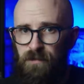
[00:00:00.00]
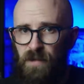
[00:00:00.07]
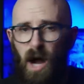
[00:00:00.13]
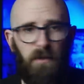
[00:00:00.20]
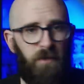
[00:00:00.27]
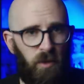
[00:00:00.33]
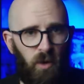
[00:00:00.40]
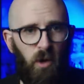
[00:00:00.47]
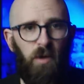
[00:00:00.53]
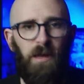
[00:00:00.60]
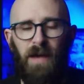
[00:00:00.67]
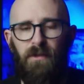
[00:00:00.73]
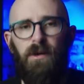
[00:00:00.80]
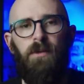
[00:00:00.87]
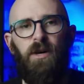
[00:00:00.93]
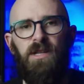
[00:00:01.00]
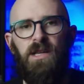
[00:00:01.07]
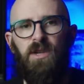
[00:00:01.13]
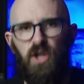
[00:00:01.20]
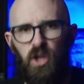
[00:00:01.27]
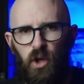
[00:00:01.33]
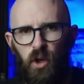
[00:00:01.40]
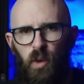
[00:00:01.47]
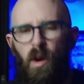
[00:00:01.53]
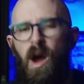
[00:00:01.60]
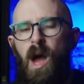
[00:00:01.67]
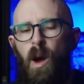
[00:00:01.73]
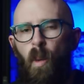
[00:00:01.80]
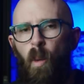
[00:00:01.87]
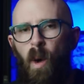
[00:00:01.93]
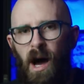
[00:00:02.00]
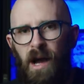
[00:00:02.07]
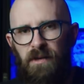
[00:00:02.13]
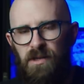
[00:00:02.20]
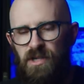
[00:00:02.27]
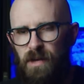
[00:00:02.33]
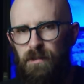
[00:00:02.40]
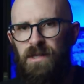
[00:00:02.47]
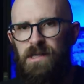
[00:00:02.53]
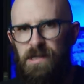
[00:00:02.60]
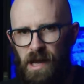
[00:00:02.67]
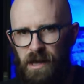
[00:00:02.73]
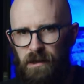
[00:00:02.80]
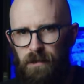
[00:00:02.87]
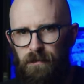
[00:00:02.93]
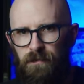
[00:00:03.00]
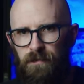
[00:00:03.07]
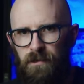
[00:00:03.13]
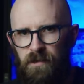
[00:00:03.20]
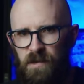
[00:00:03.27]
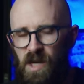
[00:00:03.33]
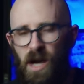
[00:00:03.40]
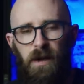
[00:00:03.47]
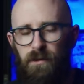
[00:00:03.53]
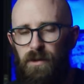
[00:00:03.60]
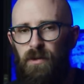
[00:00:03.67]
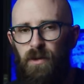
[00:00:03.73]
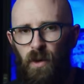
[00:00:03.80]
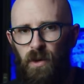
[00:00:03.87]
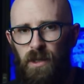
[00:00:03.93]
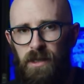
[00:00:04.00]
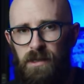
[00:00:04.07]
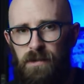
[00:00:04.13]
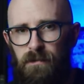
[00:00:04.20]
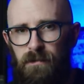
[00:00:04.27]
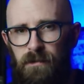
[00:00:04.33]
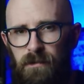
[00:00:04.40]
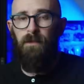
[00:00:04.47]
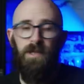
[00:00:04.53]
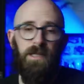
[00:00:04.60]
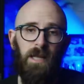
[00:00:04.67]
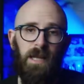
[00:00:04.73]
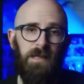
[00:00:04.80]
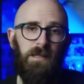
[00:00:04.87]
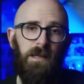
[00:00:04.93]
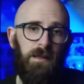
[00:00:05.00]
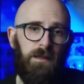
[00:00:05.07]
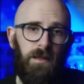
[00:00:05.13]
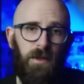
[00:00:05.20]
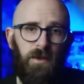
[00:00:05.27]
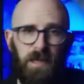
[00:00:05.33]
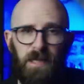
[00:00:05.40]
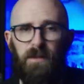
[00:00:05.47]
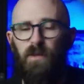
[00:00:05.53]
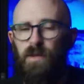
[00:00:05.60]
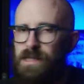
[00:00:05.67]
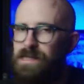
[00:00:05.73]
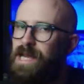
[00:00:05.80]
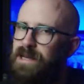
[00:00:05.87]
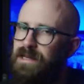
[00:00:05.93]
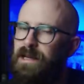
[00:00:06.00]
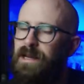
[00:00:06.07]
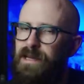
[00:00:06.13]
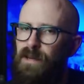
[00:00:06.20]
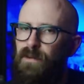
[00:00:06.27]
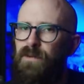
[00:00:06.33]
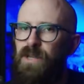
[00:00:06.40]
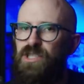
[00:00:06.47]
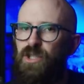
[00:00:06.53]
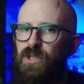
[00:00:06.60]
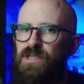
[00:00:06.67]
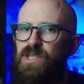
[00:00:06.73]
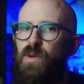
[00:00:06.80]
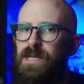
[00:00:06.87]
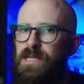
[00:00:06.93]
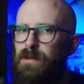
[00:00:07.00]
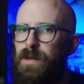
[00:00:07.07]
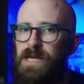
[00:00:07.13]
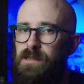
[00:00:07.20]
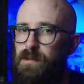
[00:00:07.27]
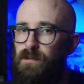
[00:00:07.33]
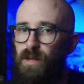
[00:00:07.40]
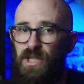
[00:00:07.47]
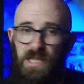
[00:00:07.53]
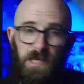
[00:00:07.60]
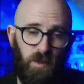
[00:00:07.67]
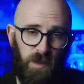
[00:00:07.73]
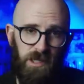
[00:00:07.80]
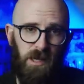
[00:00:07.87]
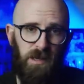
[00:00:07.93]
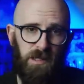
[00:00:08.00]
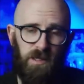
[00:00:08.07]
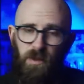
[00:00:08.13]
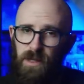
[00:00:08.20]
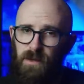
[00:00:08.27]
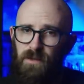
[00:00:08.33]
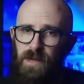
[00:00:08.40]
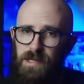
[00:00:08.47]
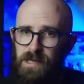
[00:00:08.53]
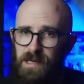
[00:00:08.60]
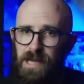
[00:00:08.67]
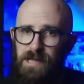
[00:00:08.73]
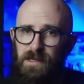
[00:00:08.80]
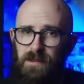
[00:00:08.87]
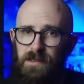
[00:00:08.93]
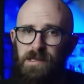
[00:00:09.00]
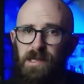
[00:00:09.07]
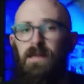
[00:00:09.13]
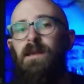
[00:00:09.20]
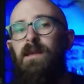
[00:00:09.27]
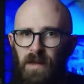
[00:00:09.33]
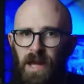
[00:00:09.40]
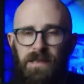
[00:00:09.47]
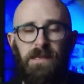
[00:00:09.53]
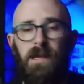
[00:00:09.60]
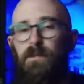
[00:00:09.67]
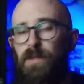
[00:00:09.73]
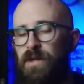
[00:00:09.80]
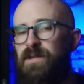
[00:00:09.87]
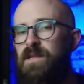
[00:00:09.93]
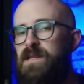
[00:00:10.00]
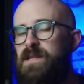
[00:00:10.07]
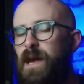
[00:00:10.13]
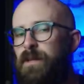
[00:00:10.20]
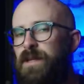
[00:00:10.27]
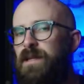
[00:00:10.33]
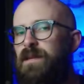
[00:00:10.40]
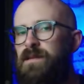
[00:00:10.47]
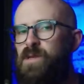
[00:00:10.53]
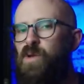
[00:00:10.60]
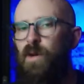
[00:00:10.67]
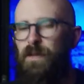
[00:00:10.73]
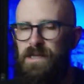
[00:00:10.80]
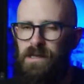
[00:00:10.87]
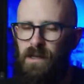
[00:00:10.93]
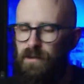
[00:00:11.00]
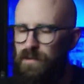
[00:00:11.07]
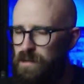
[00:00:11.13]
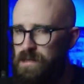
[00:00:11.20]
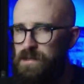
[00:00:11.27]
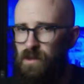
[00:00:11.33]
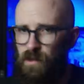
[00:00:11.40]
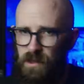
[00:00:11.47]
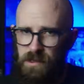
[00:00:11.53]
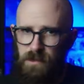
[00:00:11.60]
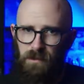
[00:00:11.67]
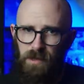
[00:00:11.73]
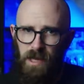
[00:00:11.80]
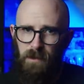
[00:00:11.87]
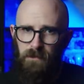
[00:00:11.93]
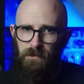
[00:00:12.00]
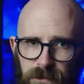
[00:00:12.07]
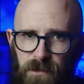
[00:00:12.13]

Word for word: After all, everybody knew why the ship had sank. Typhoon Orchid. But later, though neither was technically official, two independent bodies were tasked with investigating the sinking, and they both determined that the storm itself was solely to blame.